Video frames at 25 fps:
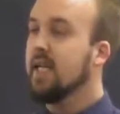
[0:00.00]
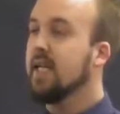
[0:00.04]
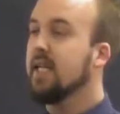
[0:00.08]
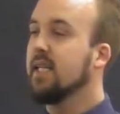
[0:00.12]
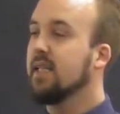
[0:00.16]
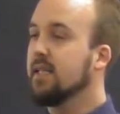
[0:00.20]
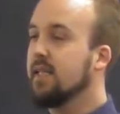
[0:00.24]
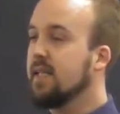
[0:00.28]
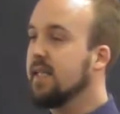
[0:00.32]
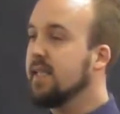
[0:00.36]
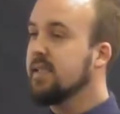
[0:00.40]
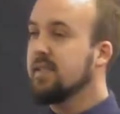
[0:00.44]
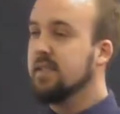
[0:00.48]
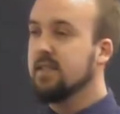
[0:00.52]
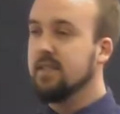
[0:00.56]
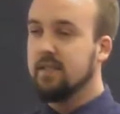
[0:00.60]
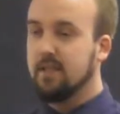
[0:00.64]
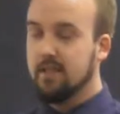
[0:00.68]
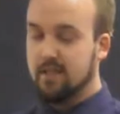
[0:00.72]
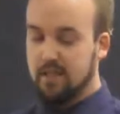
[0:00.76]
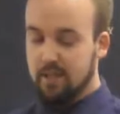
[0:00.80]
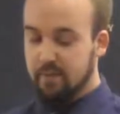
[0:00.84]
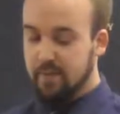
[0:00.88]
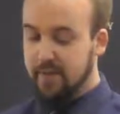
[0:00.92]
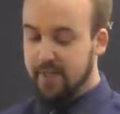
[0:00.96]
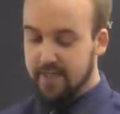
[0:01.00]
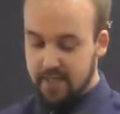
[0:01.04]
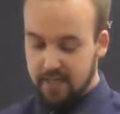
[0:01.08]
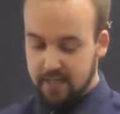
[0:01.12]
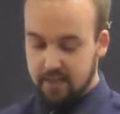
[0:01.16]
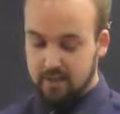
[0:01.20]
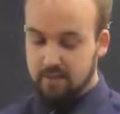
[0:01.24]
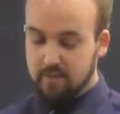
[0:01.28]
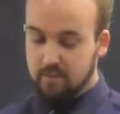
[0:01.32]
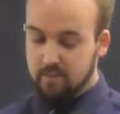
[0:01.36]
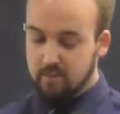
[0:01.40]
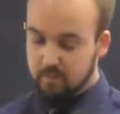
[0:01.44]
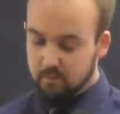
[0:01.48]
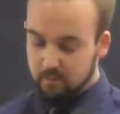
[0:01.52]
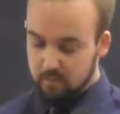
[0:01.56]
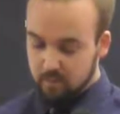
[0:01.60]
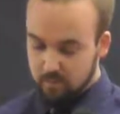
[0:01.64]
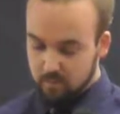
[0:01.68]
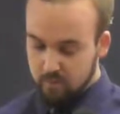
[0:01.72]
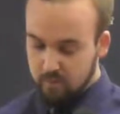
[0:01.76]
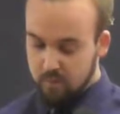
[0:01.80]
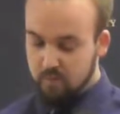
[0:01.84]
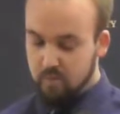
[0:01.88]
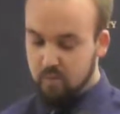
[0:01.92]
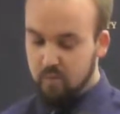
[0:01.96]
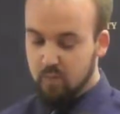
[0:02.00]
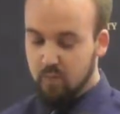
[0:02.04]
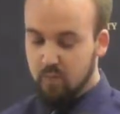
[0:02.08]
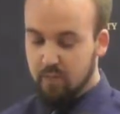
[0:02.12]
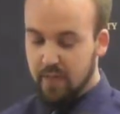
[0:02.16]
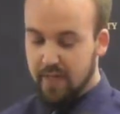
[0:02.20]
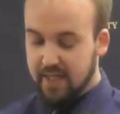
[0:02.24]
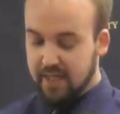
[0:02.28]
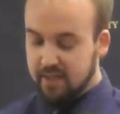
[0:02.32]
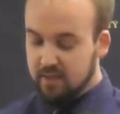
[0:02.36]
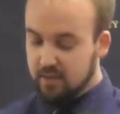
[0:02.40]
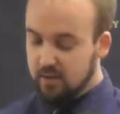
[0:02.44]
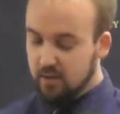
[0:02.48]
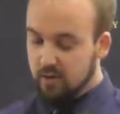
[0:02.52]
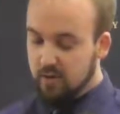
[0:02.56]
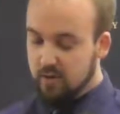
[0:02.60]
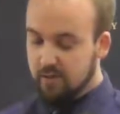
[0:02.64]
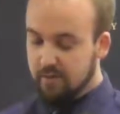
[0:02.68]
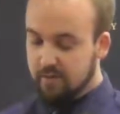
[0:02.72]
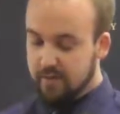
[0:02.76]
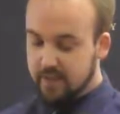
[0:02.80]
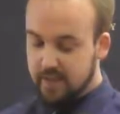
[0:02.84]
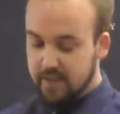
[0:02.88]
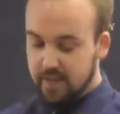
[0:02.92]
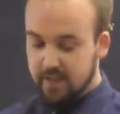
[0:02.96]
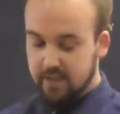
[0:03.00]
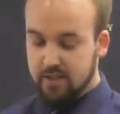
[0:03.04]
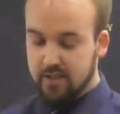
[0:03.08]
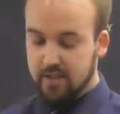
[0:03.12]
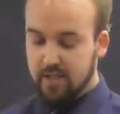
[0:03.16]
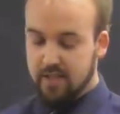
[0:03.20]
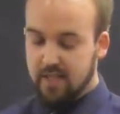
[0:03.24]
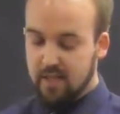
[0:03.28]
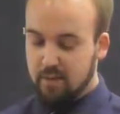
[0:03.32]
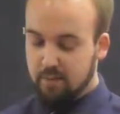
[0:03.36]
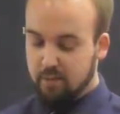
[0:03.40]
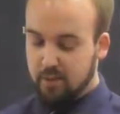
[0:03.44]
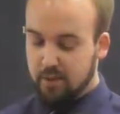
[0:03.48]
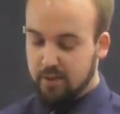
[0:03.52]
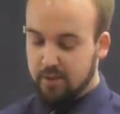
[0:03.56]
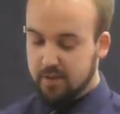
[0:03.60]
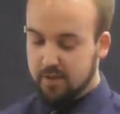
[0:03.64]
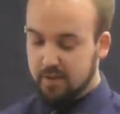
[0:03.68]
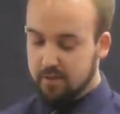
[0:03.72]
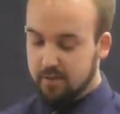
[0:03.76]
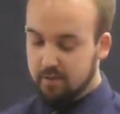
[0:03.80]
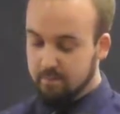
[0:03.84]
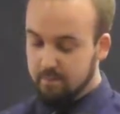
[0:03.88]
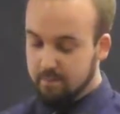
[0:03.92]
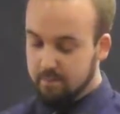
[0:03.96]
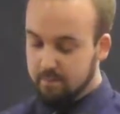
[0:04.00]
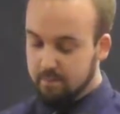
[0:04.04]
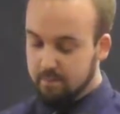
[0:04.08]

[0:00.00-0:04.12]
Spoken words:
Listen to them again. Pay exclusive attention to that person.